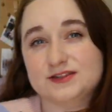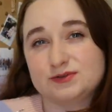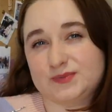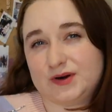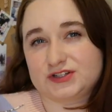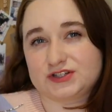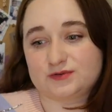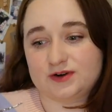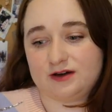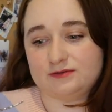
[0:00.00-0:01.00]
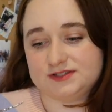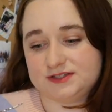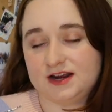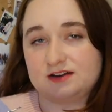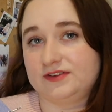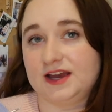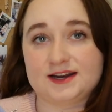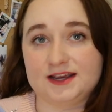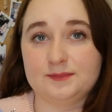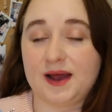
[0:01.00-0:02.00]
this was purchased when I was kind of
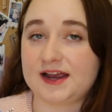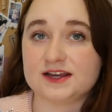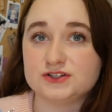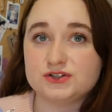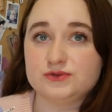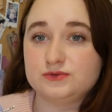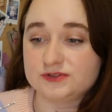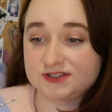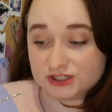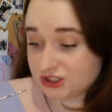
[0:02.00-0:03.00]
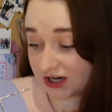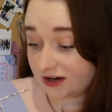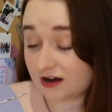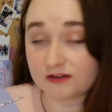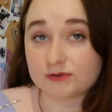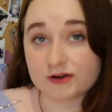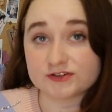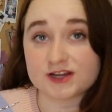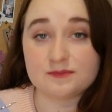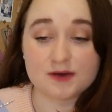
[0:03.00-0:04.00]
getting back into stitching of whatever
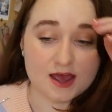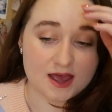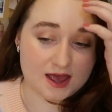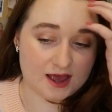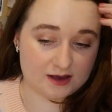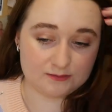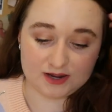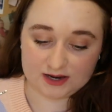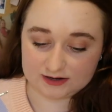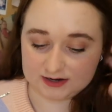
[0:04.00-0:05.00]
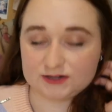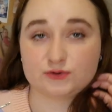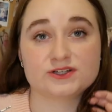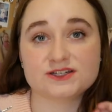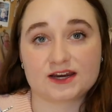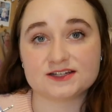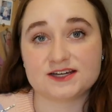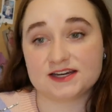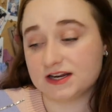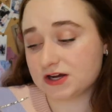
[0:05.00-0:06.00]
type in late
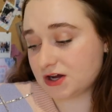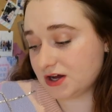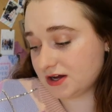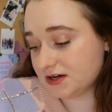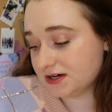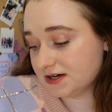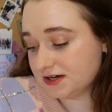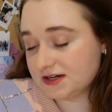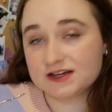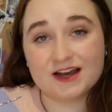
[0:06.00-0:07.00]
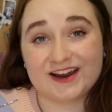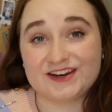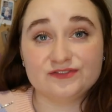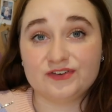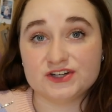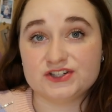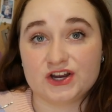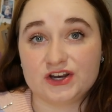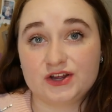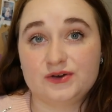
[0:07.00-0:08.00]
2019. I didn't finish
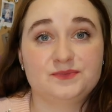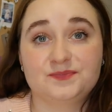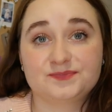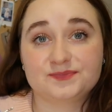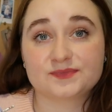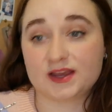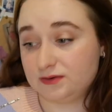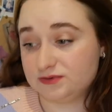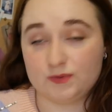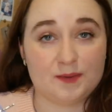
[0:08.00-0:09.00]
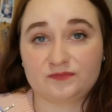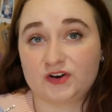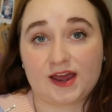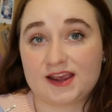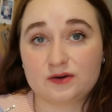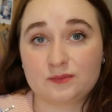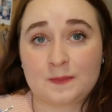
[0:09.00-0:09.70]
it. Like it was a whip for like